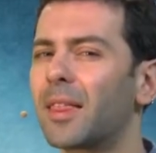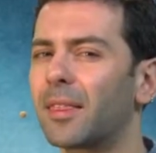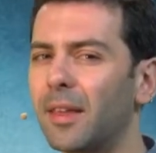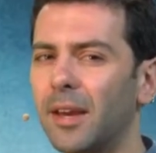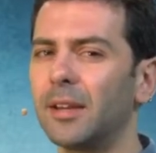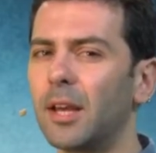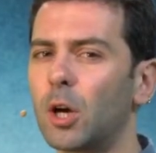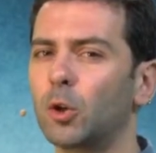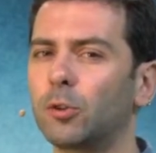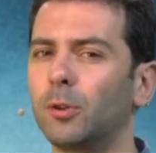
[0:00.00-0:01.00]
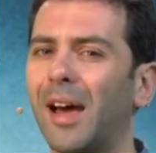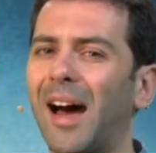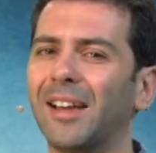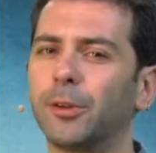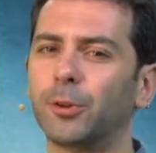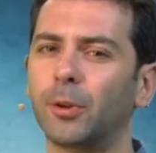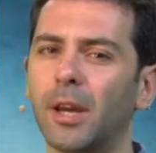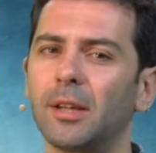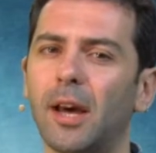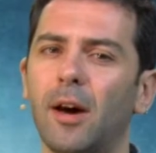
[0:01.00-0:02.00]
Then we should
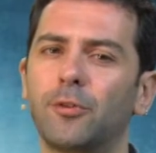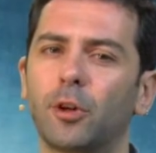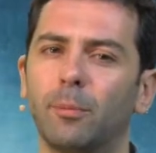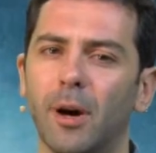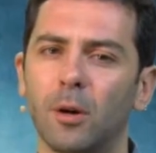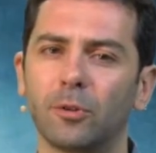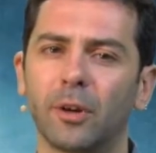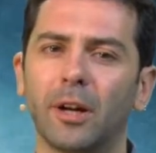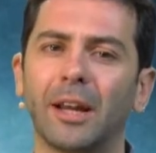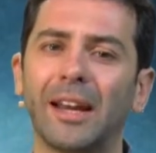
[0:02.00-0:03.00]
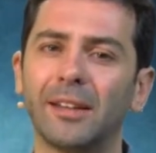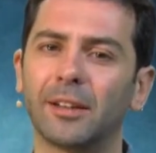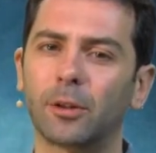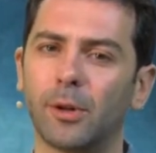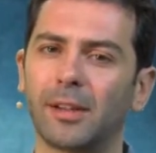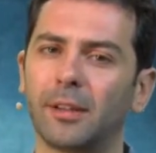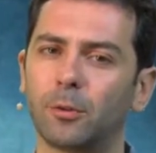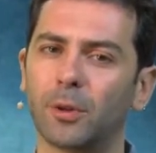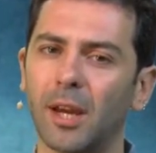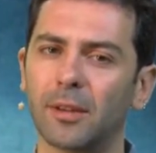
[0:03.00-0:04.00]
understand how these compounds are
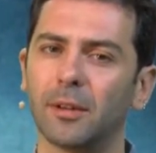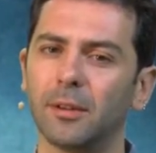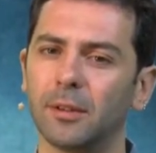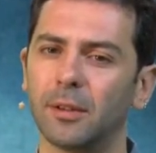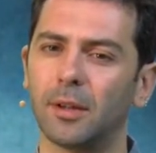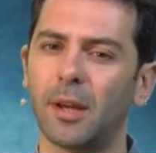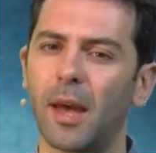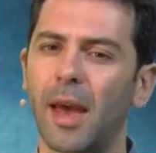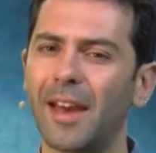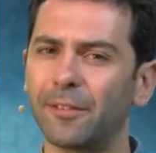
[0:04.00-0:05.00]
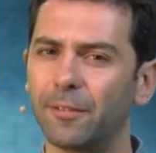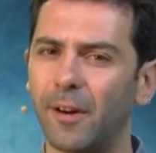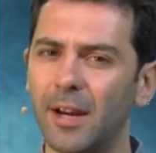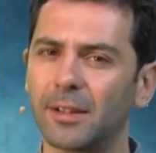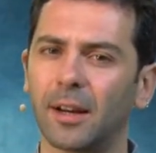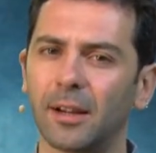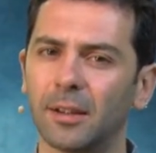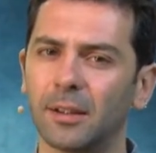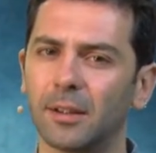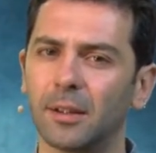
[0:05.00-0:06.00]
interconnected together, and
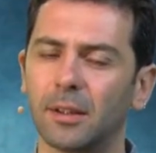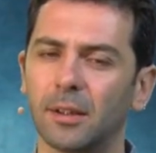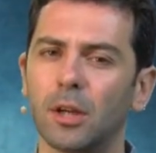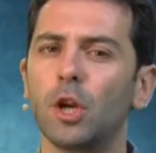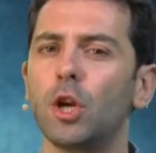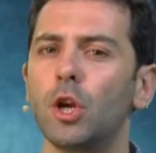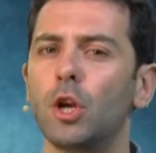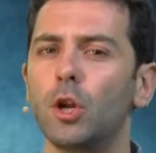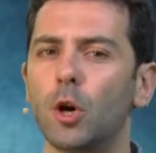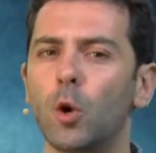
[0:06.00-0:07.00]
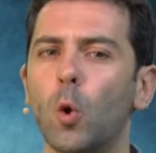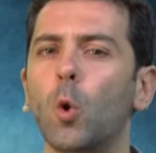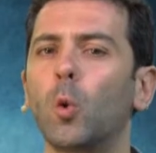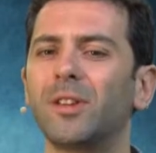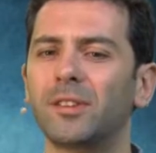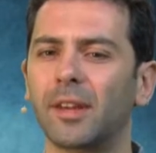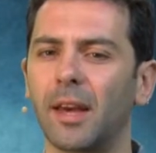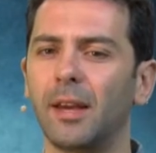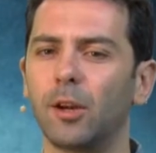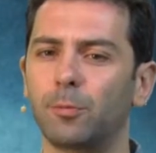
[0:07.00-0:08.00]
finally, know which
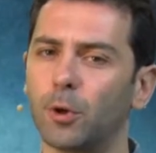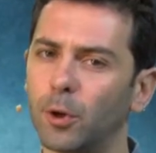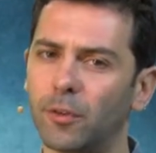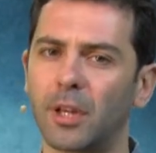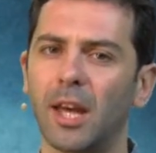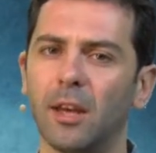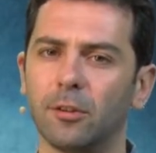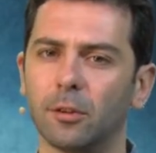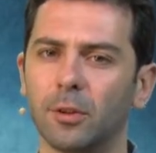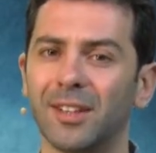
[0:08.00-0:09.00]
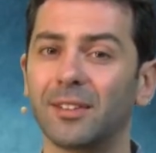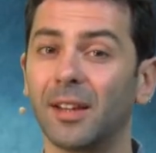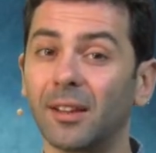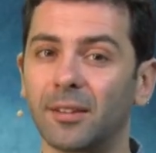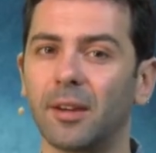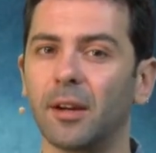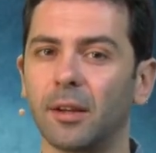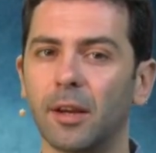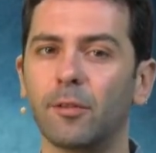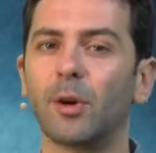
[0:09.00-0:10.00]
scale of purification is
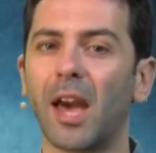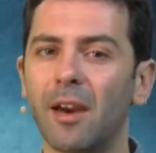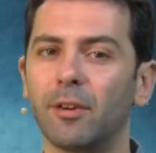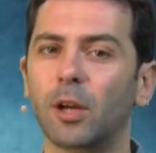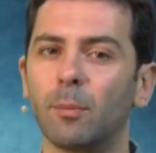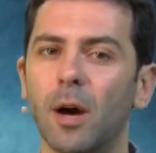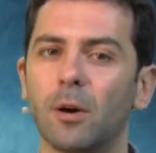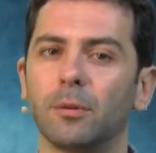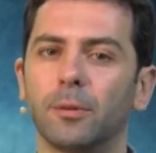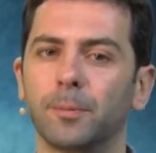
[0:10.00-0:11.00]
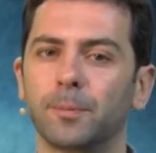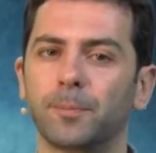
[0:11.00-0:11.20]
necessary for every compound.